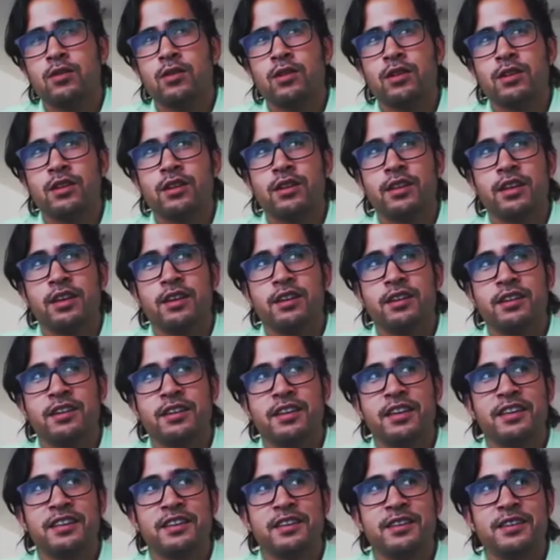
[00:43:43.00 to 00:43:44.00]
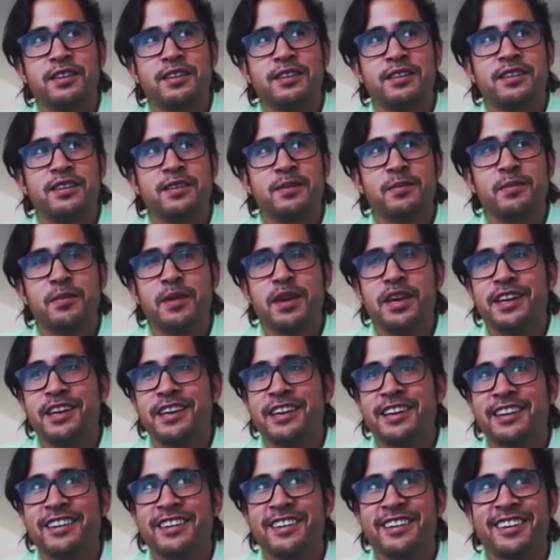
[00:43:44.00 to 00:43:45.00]
How long did that take to
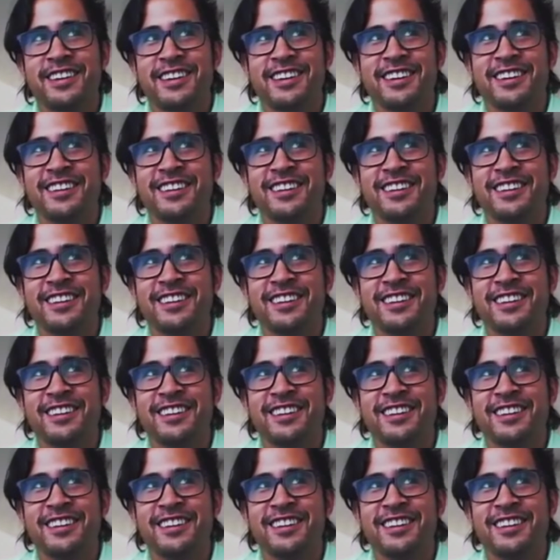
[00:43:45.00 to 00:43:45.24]
make?